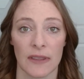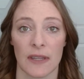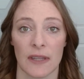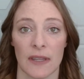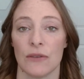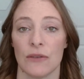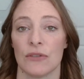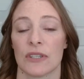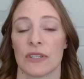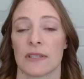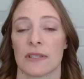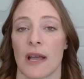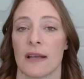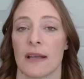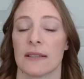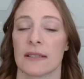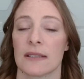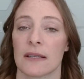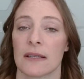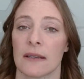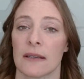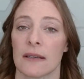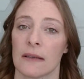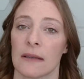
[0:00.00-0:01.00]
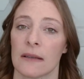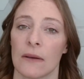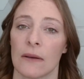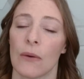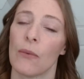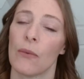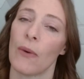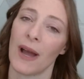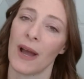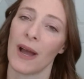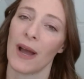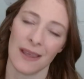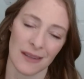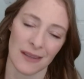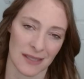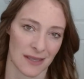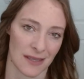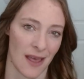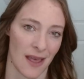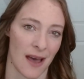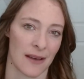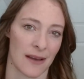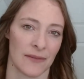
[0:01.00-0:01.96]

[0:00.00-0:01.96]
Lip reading: then you just ask, why is that?